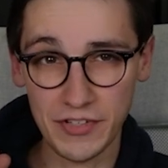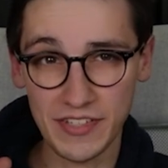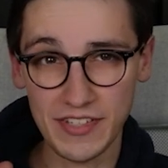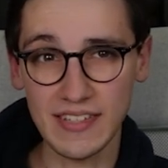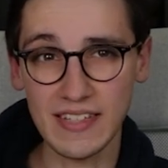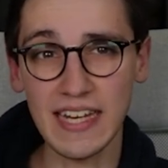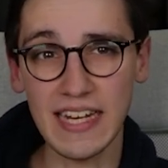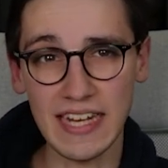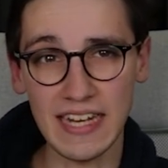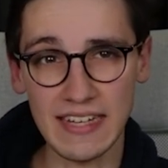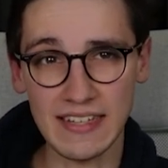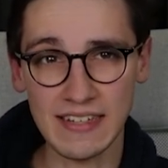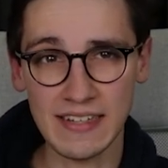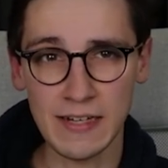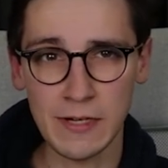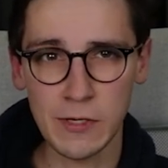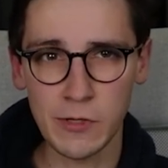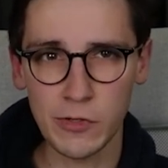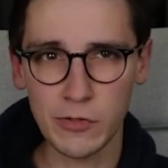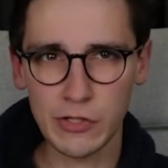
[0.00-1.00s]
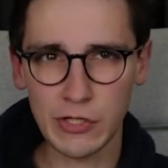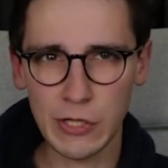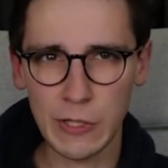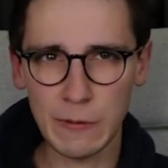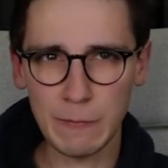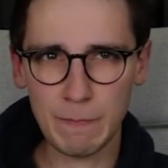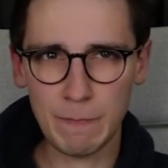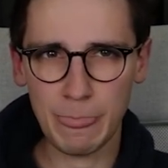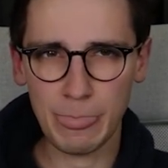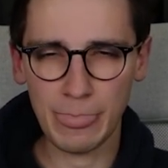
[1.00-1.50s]
stayed.
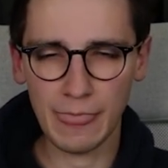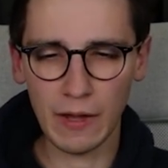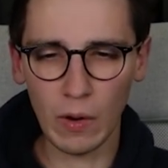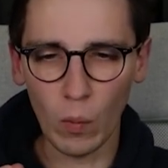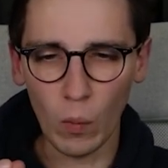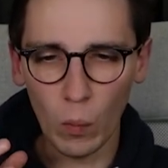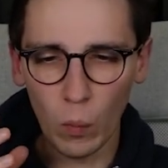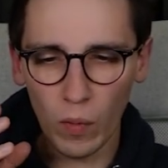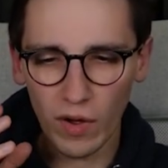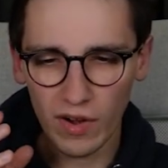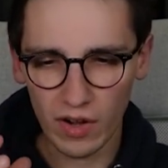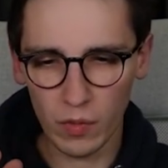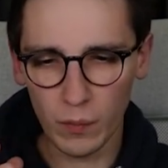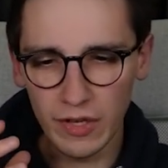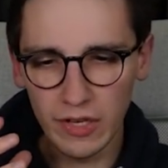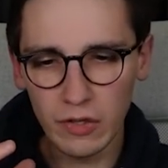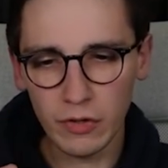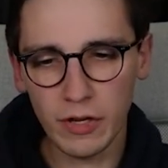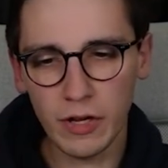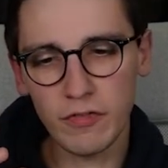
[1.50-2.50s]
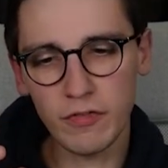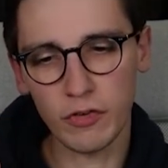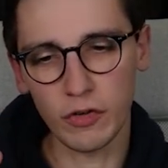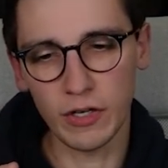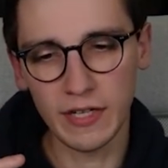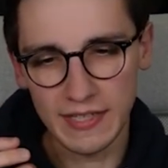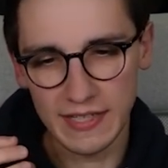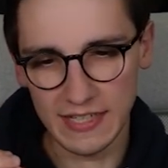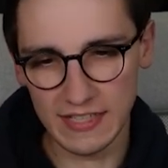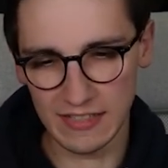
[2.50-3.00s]
So what are we looking for
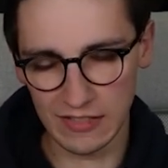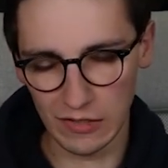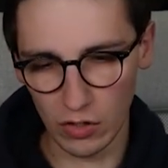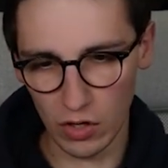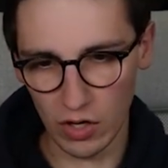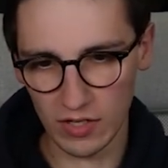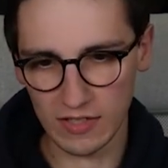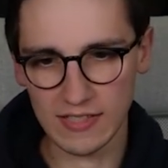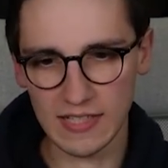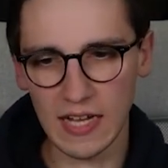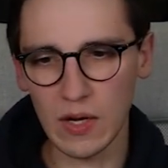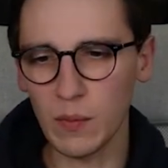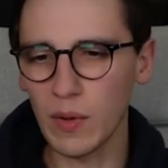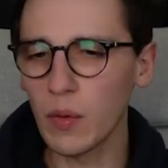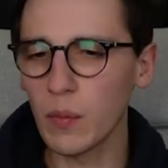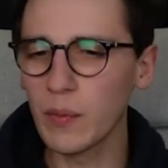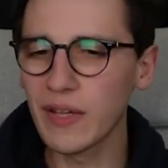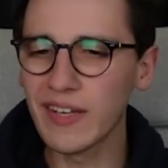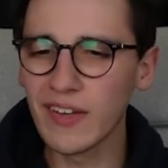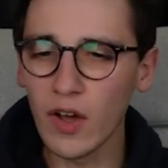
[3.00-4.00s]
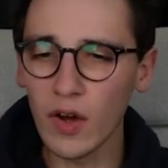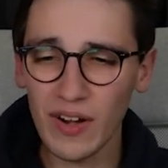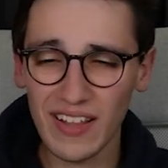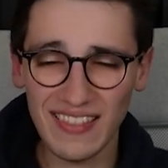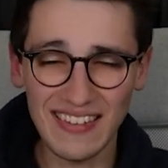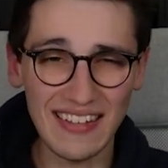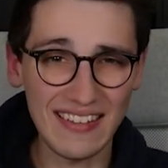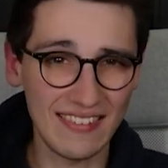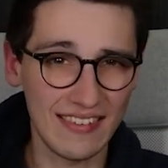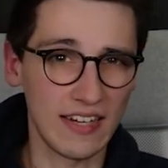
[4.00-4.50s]
in these logs now? Well, we know
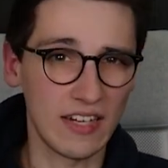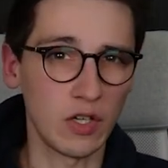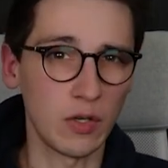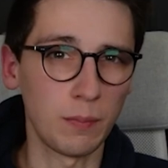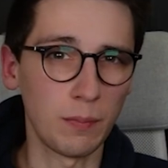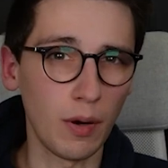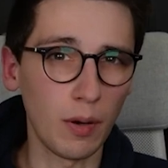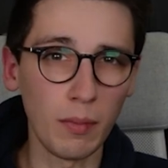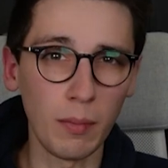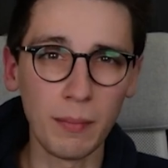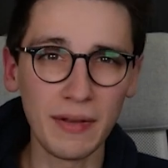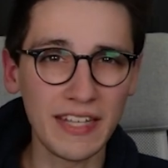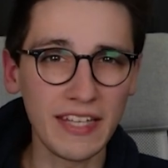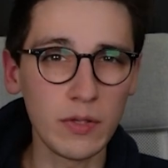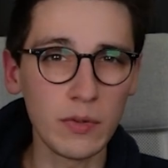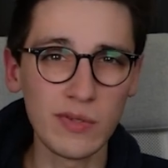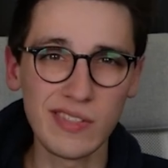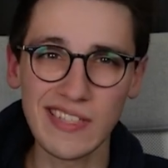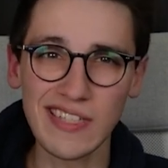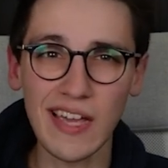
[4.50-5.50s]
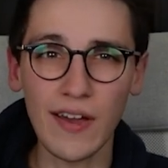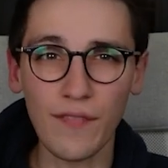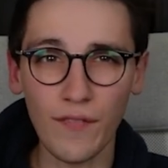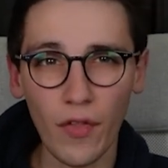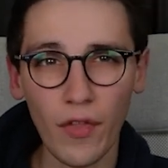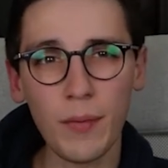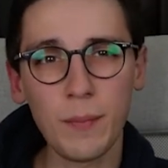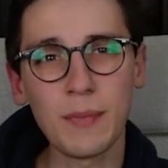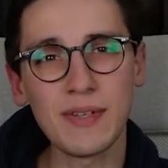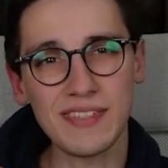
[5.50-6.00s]
that the attacker probably used the
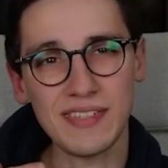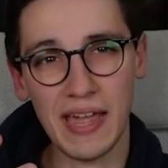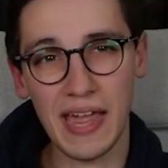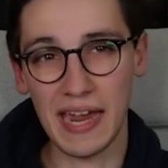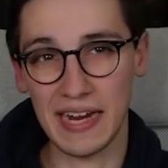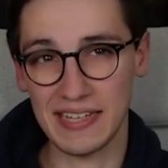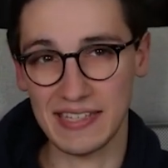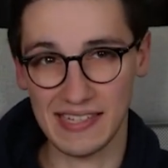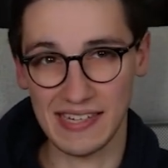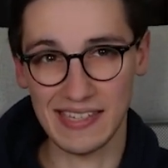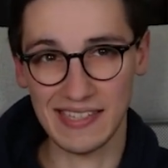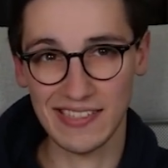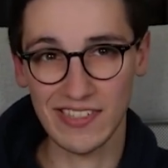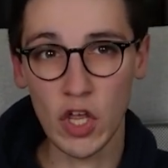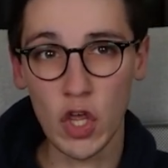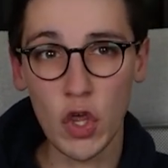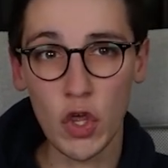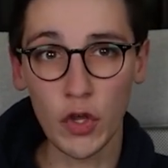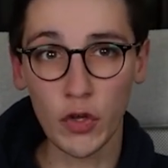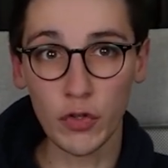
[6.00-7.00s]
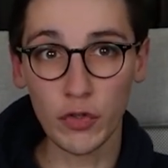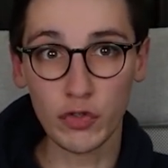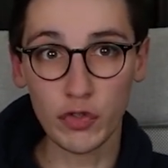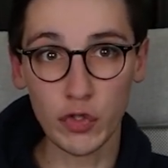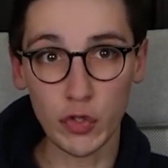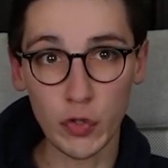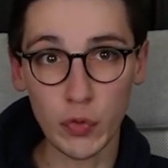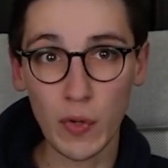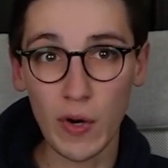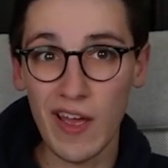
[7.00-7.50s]
anonymous access
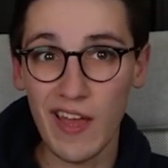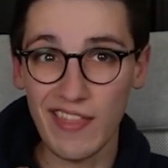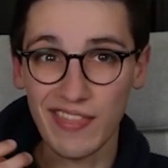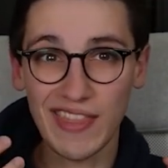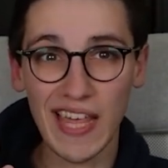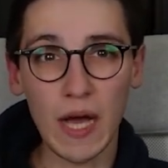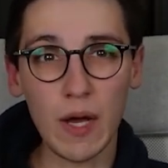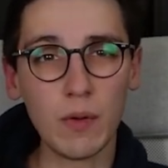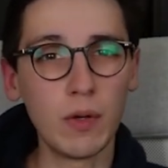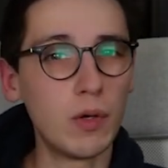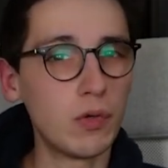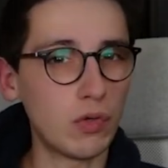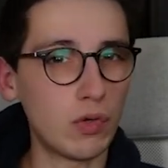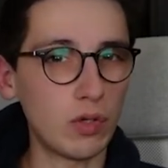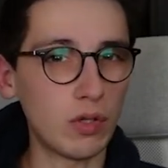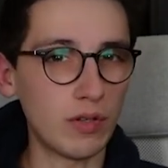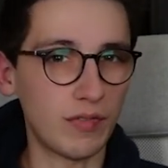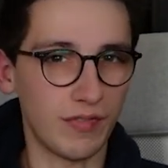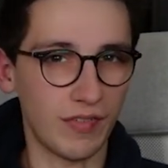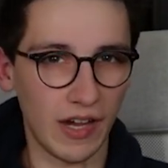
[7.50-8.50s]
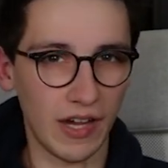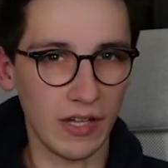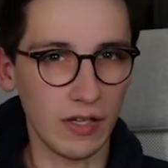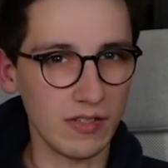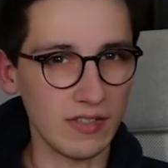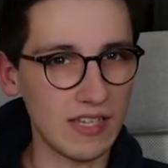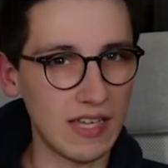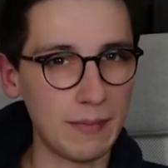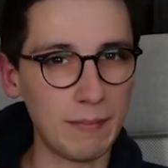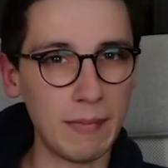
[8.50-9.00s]
to download all the
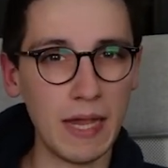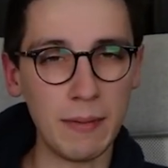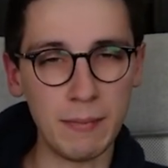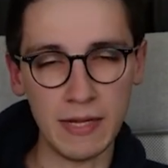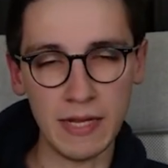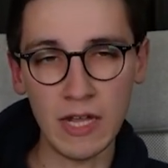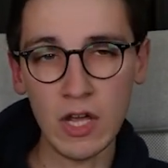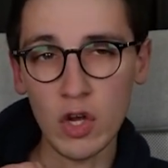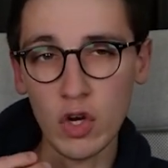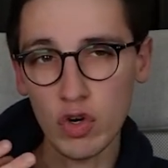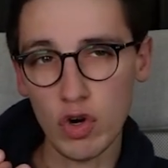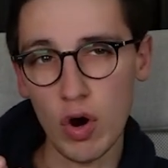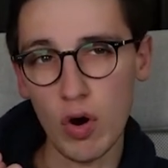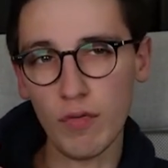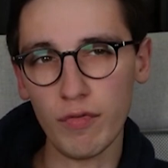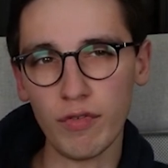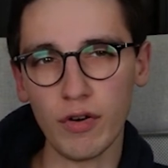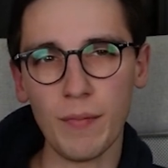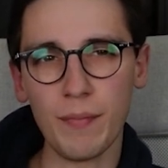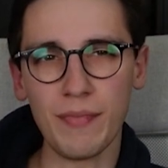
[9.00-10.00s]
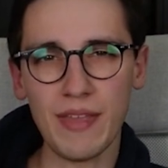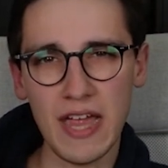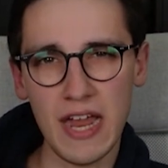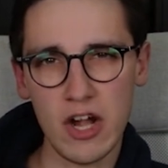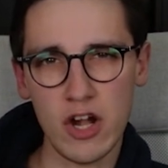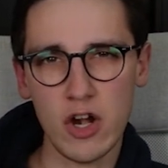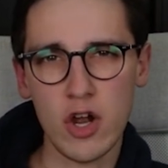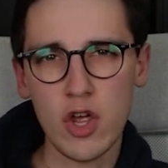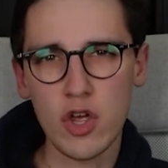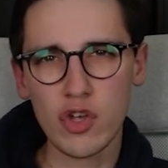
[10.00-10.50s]
files and maybe go from
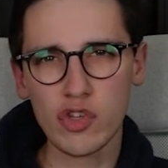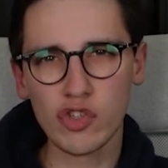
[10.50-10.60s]
there.